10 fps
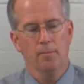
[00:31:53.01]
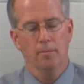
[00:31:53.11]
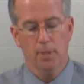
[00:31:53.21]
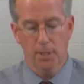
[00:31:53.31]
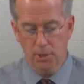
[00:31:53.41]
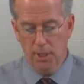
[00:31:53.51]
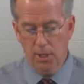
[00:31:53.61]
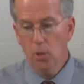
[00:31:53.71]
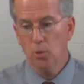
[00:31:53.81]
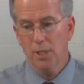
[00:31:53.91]
because he
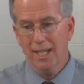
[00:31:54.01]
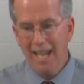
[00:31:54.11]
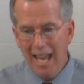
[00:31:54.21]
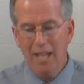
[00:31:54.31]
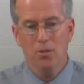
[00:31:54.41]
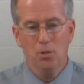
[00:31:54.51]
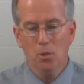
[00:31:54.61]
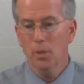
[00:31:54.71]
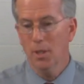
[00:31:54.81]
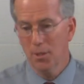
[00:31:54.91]
knows he can't
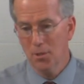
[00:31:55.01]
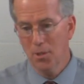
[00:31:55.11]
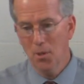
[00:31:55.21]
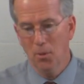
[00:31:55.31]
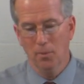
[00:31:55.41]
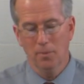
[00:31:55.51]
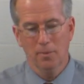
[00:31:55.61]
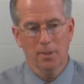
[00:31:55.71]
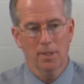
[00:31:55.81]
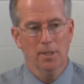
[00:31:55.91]
do it on his own,
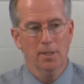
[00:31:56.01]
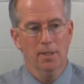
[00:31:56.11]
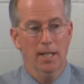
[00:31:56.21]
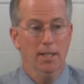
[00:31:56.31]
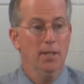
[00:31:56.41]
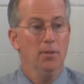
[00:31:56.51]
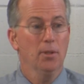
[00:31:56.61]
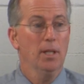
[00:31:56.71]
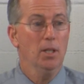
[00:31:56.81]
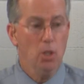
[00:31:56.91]
and neither
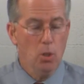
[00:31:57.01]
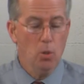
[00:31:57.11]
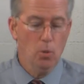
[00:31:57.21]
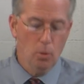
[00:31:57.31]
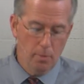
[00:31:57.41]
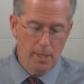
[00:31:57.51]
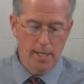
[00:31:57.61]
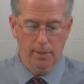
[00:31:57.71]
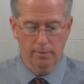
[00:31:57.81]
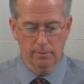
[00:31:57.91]
can you or
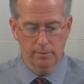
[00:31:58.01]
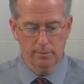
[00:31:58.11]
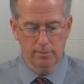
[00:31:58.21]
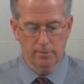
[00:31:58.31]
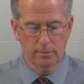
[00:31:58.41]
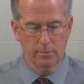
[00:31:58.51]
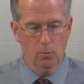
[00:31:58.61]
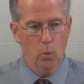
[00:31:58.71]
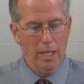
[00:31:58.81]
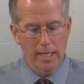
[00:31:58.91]
me.
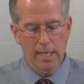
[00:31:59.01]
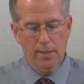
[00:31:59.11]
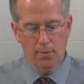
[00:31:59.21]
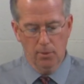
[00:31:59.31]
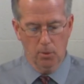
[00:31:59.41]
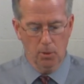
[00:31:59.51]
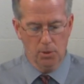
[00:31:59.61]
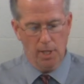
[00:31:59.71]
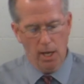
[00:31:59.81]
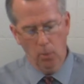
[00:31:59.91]
We need the
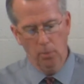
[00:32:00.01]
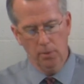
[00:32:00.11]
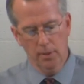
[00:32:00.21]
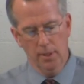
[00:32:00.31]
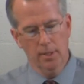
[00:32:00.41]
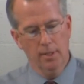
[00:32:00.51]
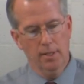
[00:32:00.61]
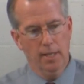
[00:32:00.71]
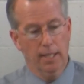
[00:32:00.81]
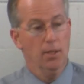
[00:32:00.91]
Lord's help,
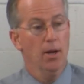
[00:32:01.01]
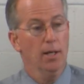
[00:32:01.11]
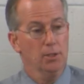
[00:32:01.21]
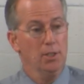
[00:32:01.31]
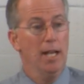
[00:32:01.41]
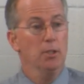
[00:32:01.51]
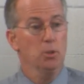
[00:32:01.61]
and God stands